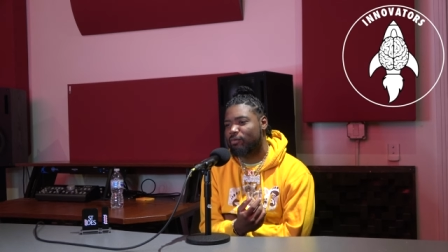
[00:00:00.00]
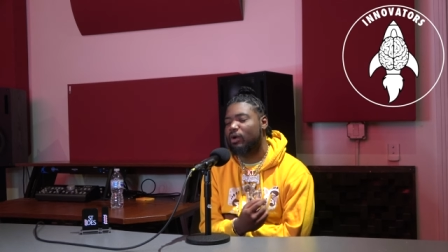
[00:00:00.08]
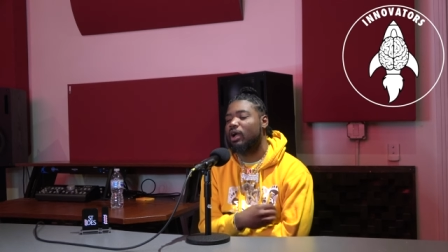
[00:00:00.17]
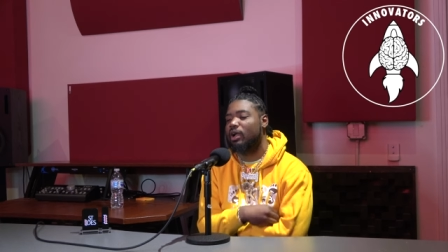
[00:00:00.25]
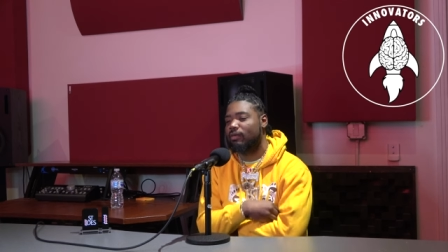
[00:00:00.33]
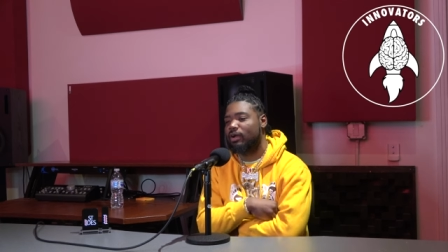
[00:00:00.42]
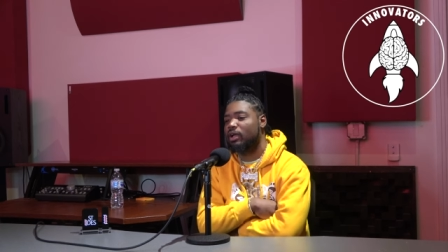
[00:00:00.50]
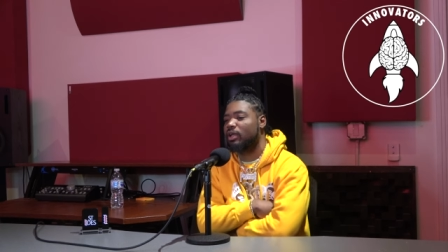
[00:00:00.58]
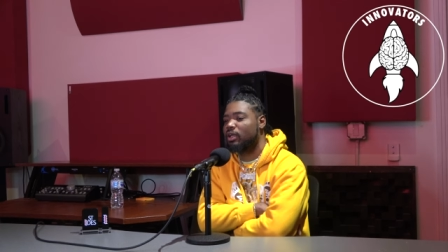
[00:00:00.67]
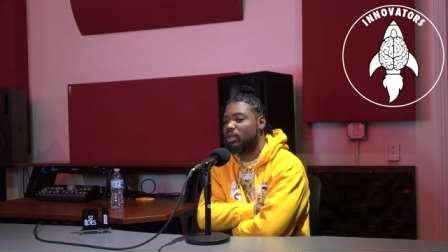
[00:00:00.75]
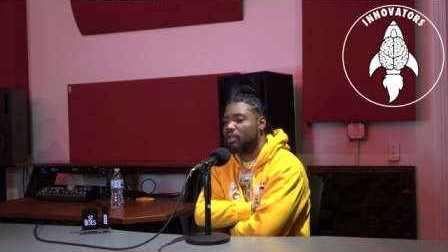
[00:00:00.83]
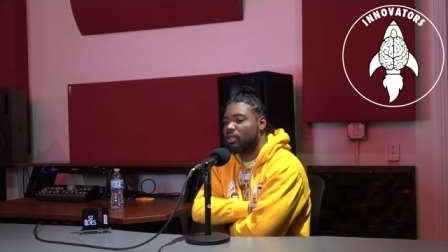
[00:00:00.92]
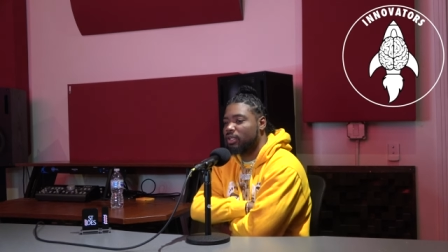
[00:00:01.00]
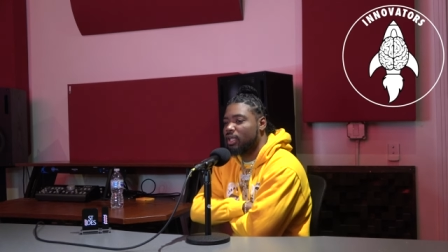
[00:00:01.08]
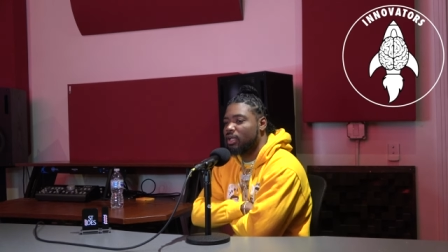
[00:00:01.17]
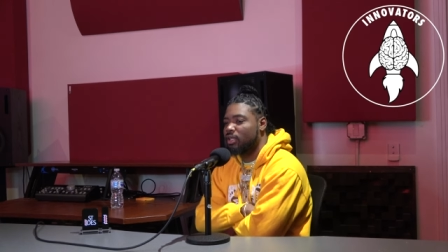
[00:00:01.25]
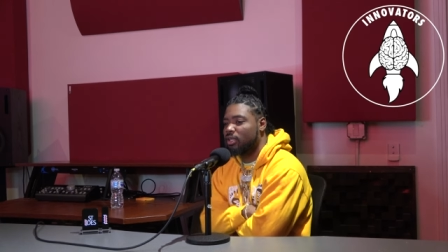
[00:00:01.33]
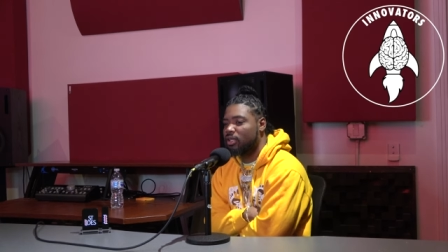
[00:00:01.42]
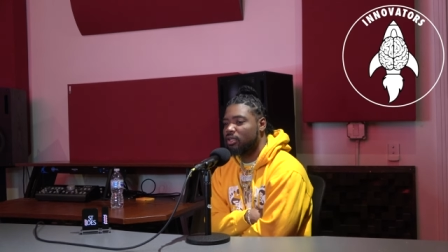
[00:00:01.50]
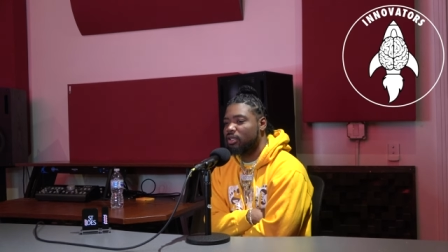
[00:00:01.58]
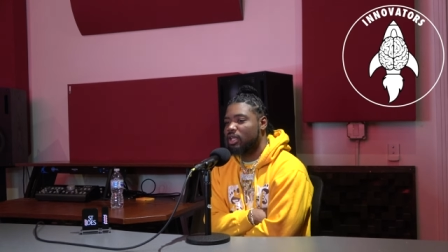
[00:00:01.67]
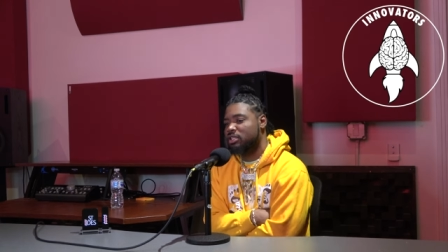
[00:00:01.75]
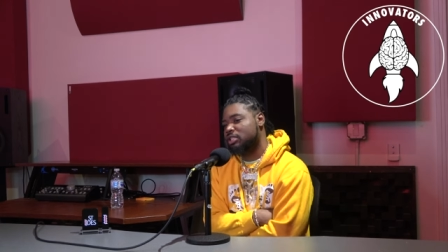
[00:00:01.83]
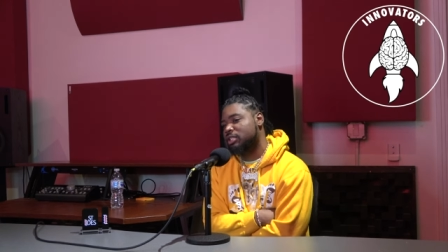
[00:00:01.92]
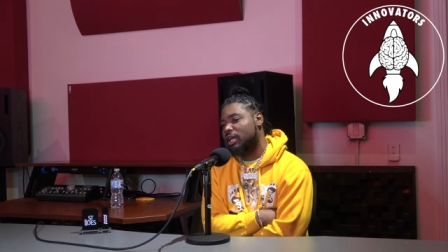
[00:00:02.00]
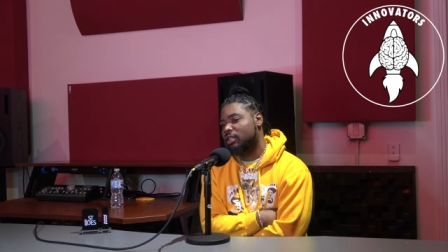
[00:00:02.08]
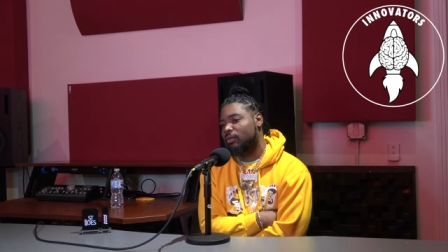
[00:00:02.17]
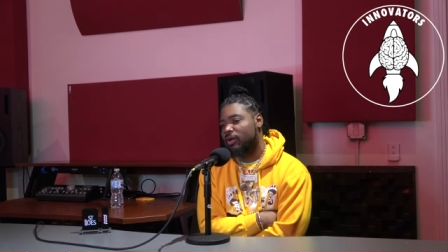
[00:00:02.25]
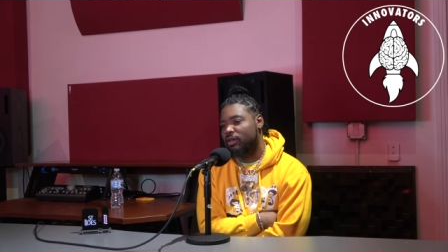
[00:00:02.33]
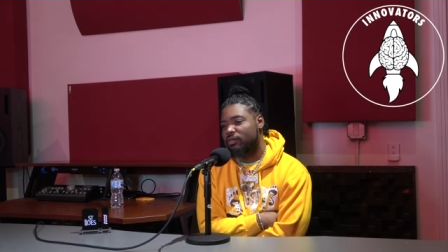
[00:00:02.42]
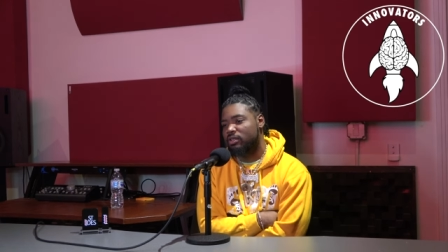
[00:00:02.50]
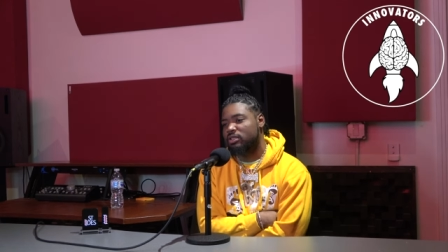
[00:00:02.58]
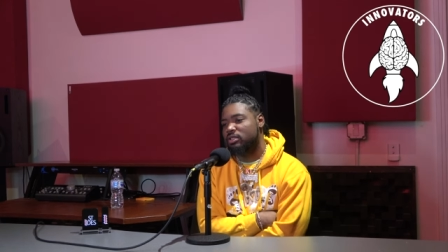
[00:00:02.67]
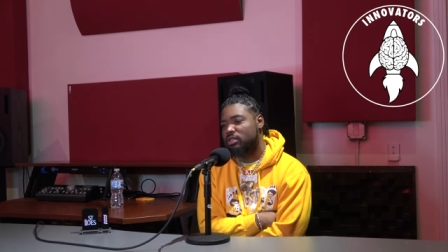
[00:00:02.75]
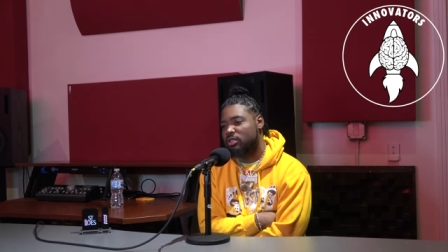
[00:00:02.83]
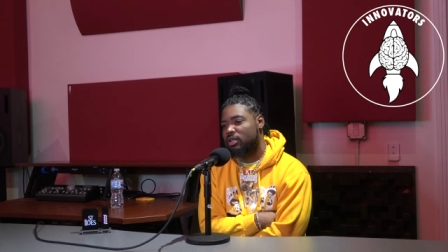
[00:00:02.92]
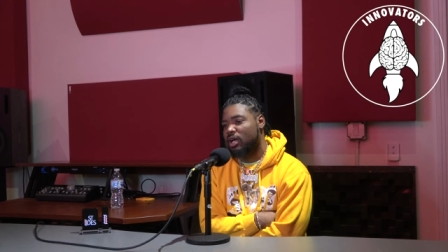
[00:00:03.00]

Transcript: Right, right. Yeah. that's just like the Ravens. Yeah.